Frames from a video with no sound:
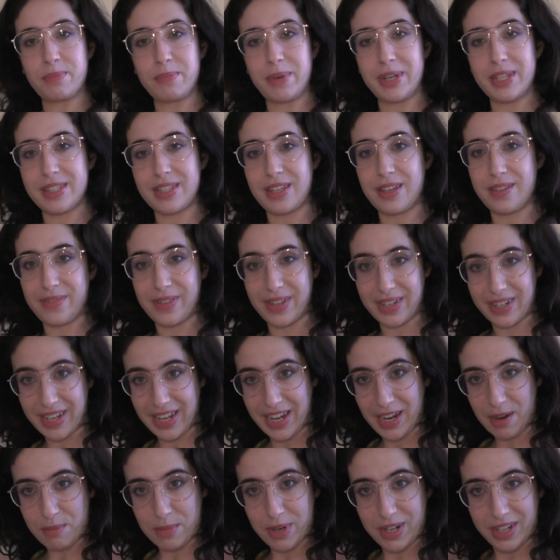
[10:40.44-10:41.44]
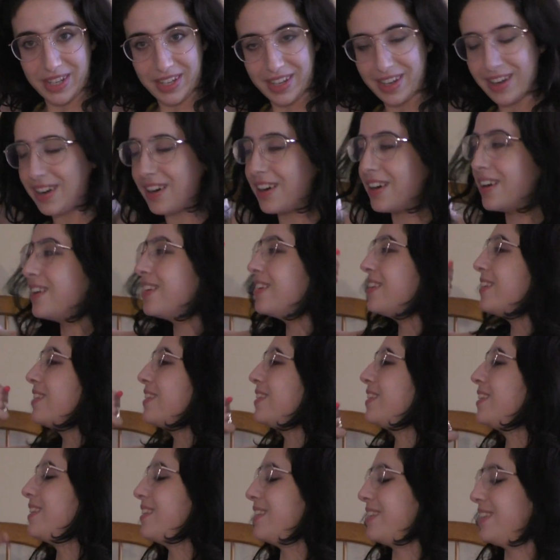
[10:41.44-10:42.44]
myself on camera here.
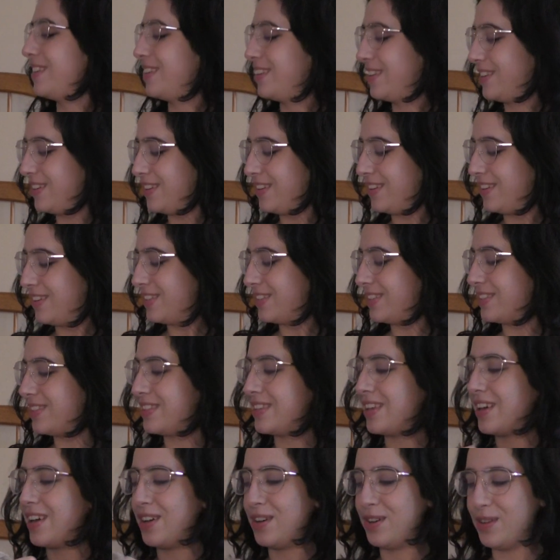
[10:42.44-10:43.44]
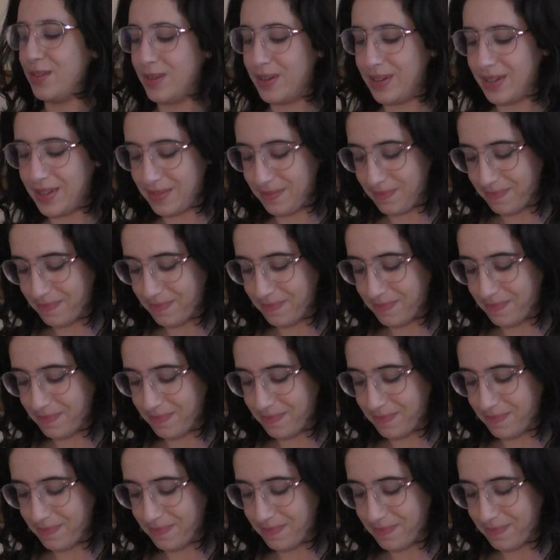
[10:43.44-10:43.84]
So